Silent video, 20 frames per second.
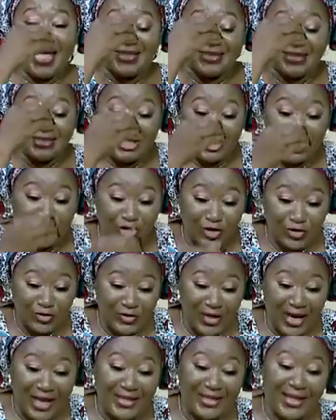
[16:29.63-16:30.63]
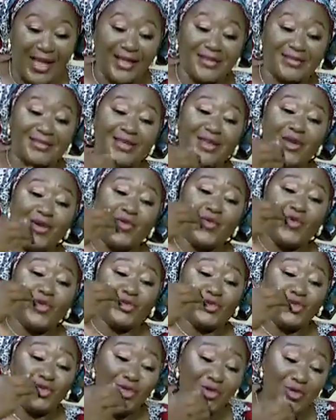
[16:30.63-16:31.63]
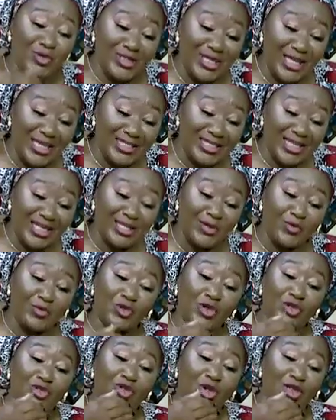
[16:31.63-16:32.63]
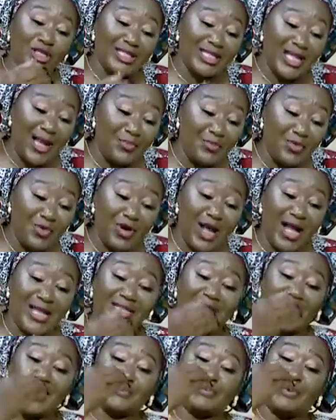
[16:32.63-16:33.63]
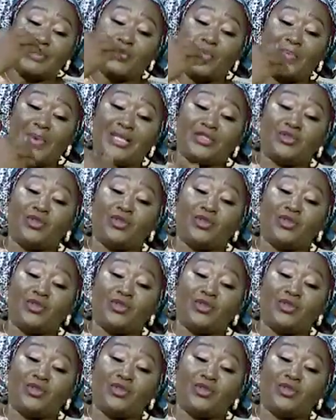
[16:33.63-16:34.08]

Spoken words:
these children that will do this and they will not study their book and they expect to pass.